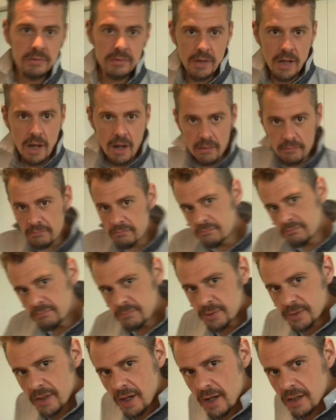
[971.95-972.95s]
Yeah,
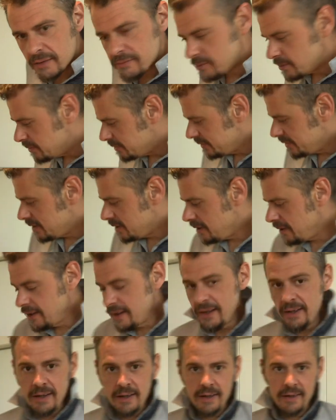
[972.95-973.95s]
put olive oil in there.
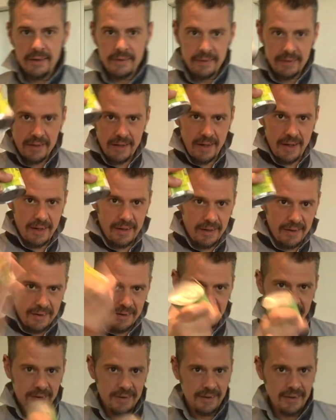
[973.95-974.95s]
Then,
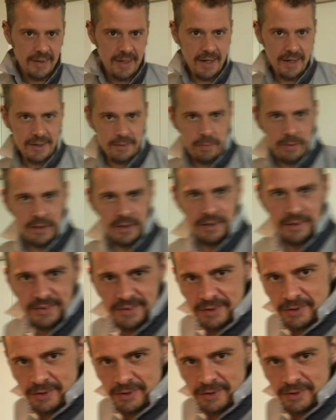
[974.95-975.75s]
canned peas.